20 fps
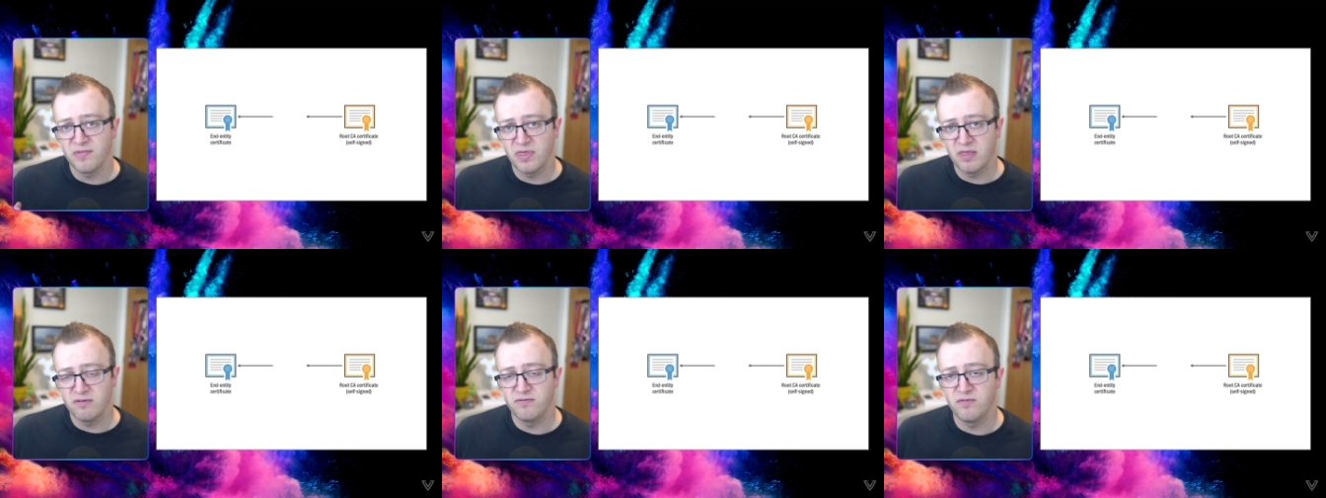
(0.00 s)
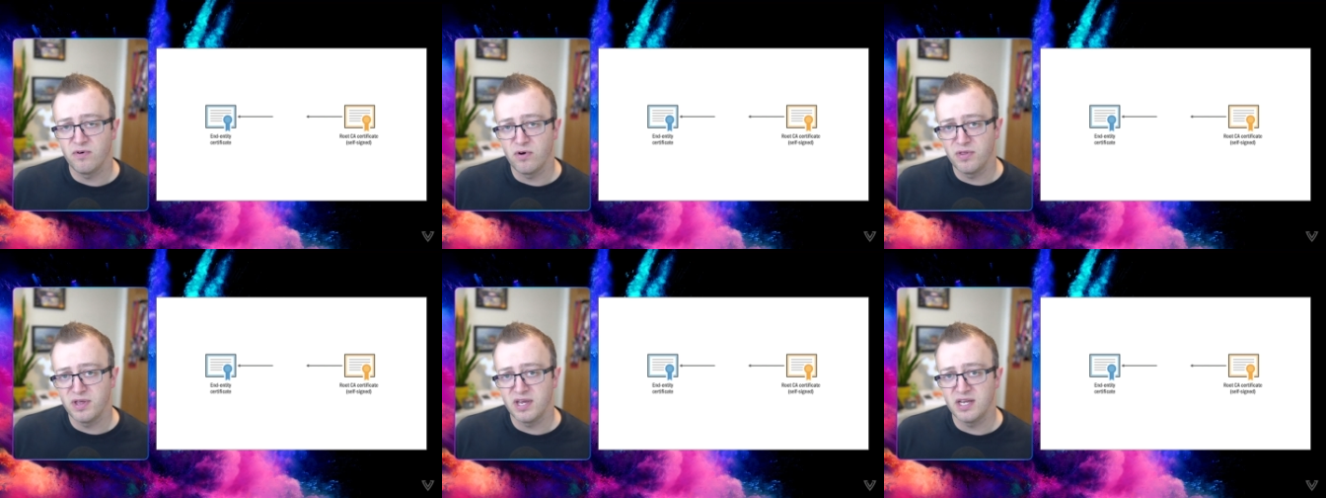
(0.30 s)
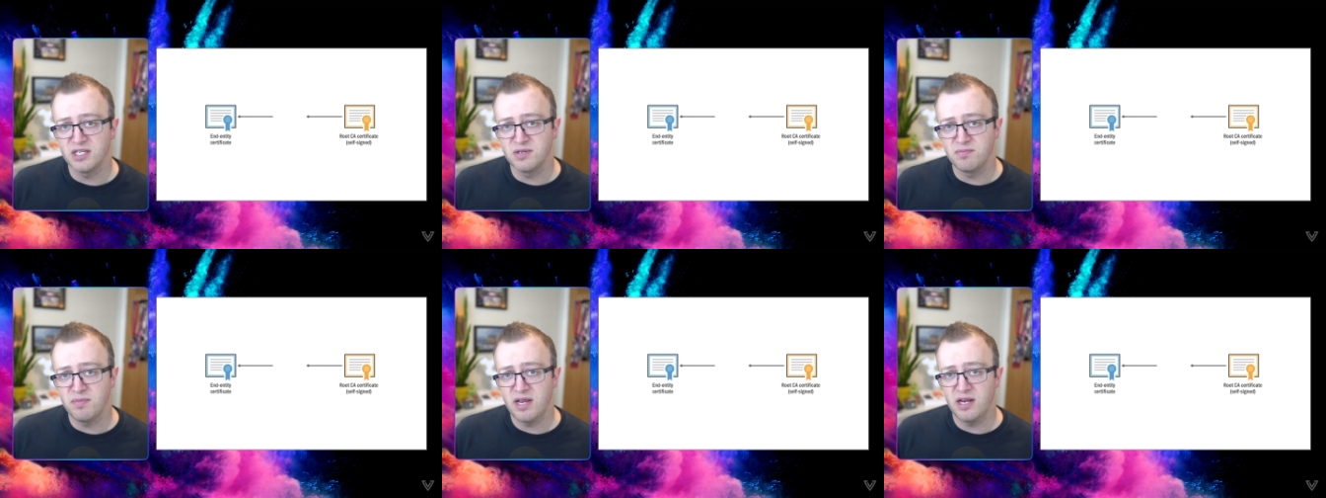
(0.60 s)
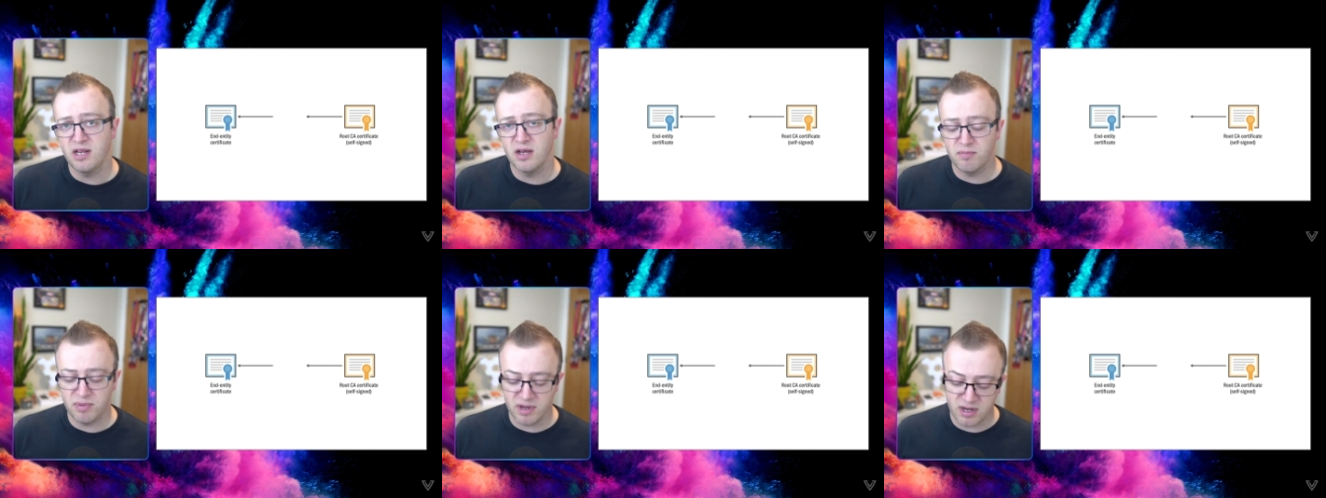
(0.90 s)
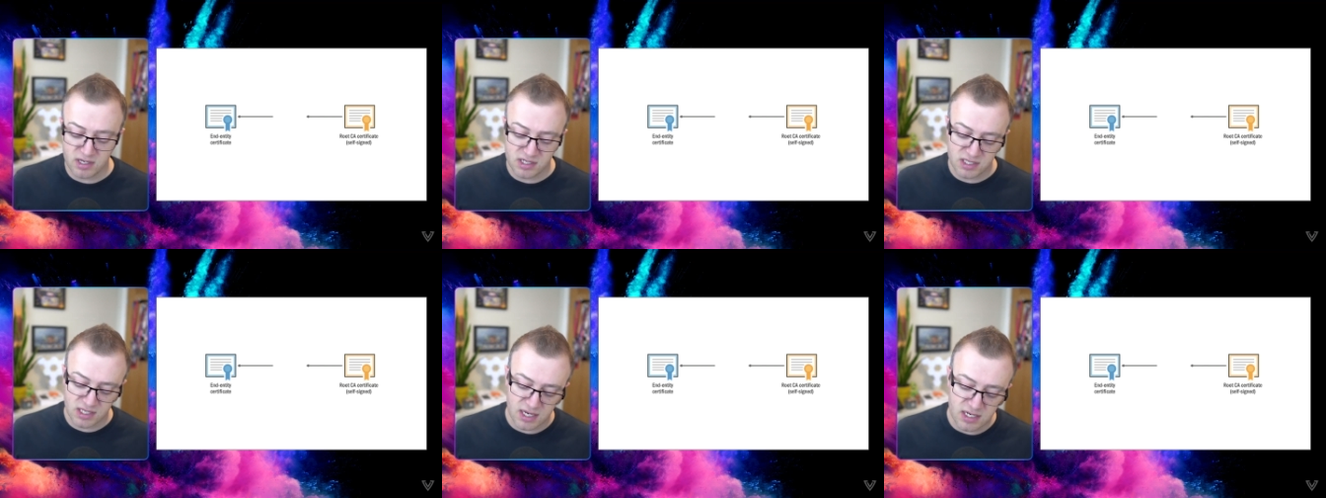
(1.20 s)
for the intermediate,
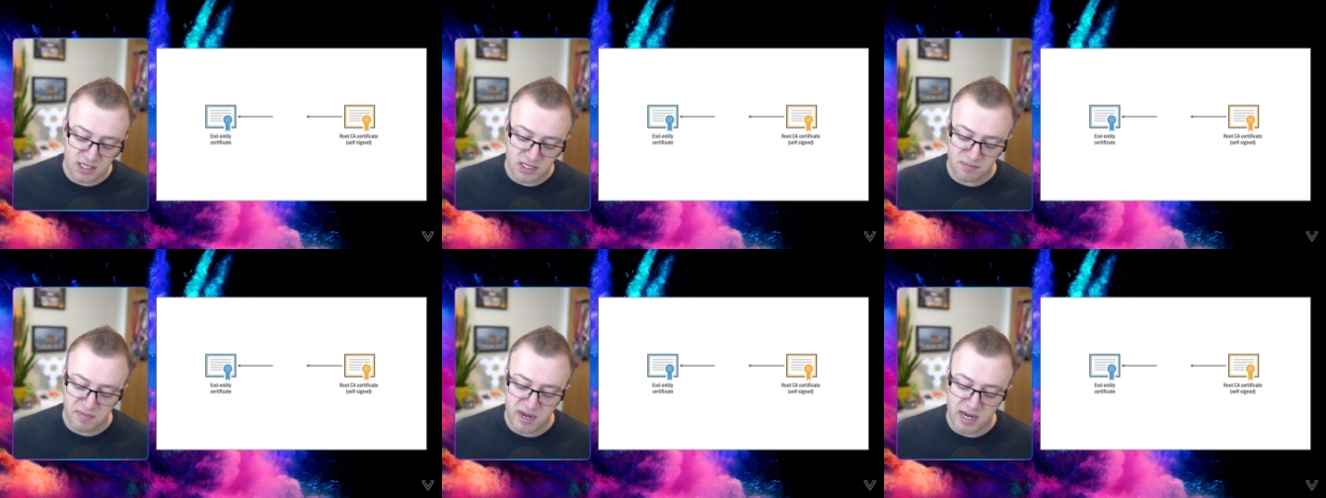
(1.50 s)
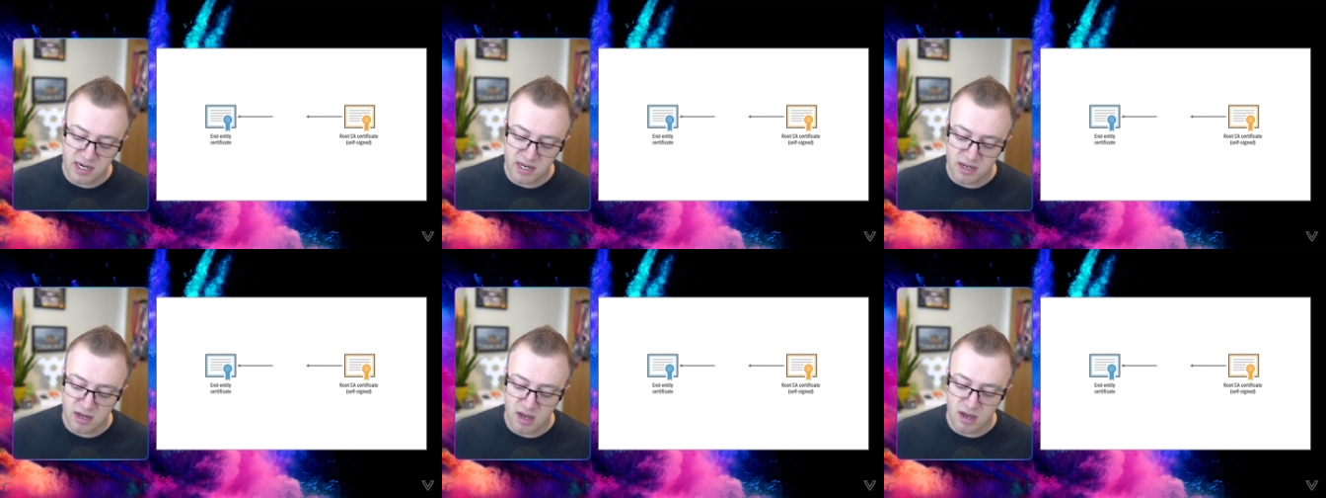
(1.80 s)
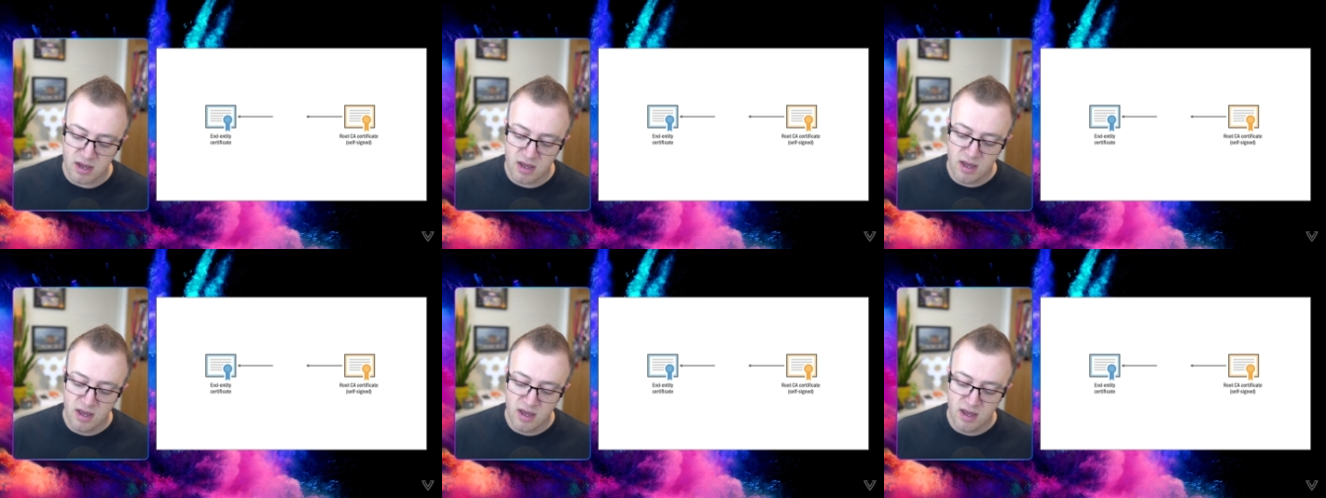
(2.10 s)
because the intermediate,